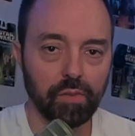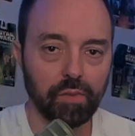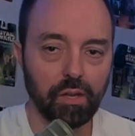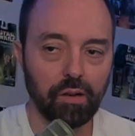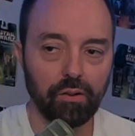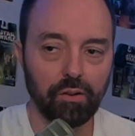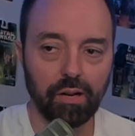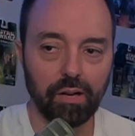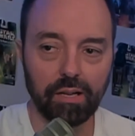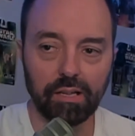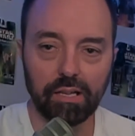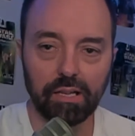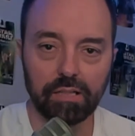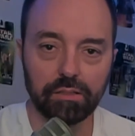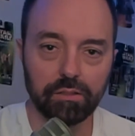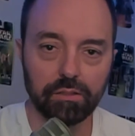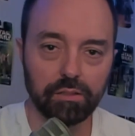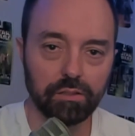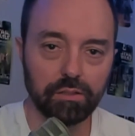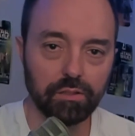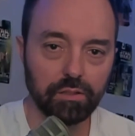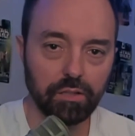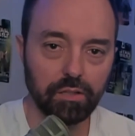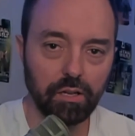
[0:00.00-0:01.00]
All right, guys,
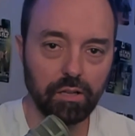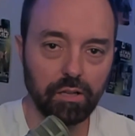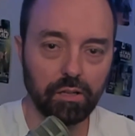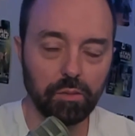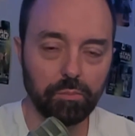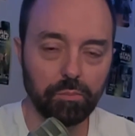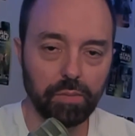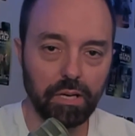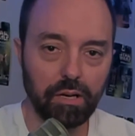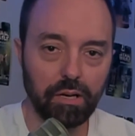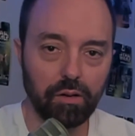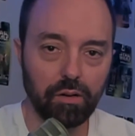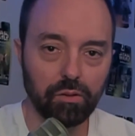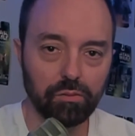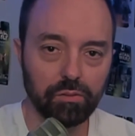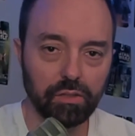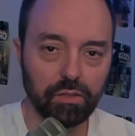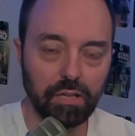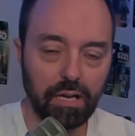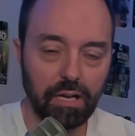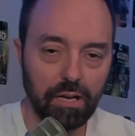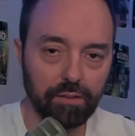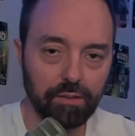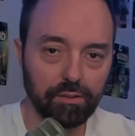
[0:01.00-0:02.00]
let's talk about
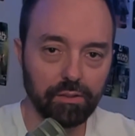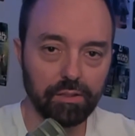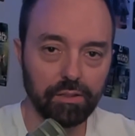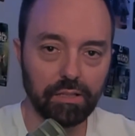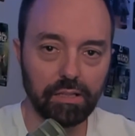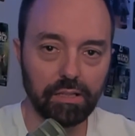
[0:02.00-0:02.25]
Kathleen